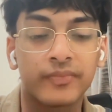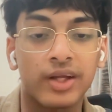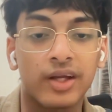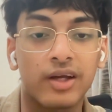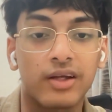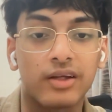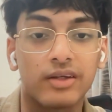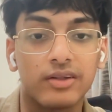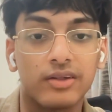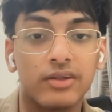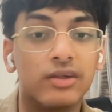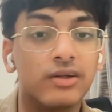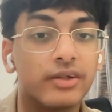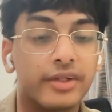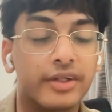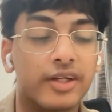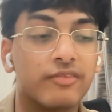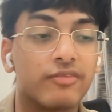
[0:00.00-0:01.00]
and the
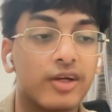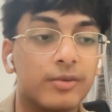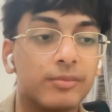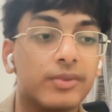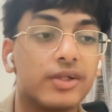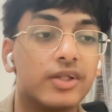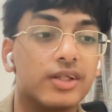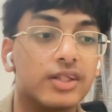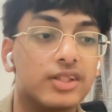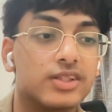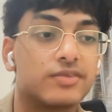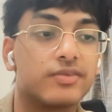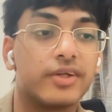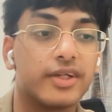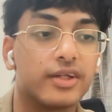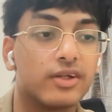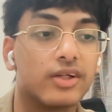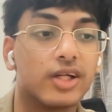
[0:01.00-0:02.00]
learning environment is
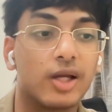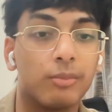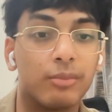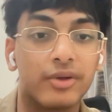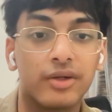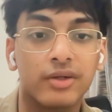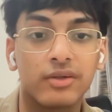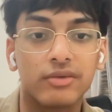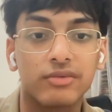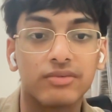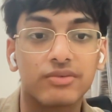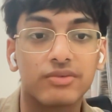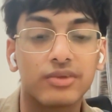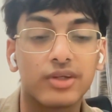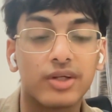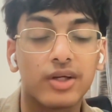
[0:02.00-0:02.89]
very collaborative.